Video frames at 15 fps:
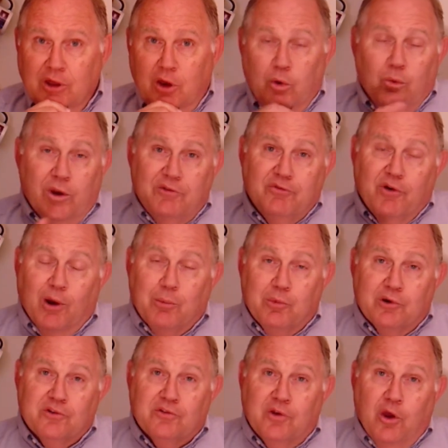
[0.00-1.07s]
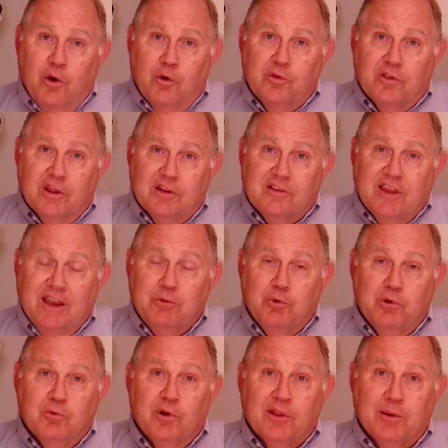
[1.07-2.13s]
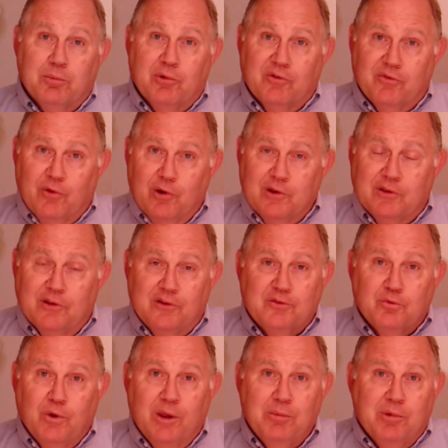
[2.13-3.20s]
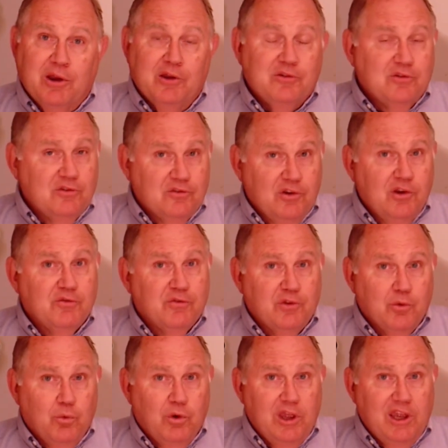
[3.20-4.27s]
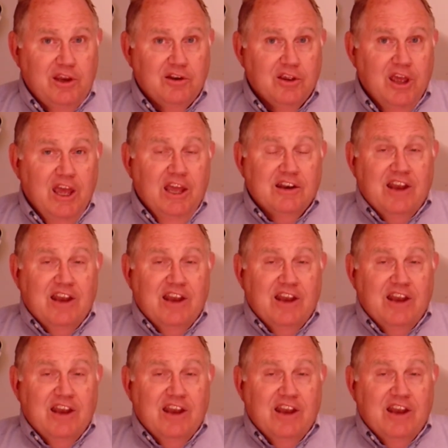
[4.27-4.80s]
wheat farmers know that they would really prefer it this way because it's good for the wheat to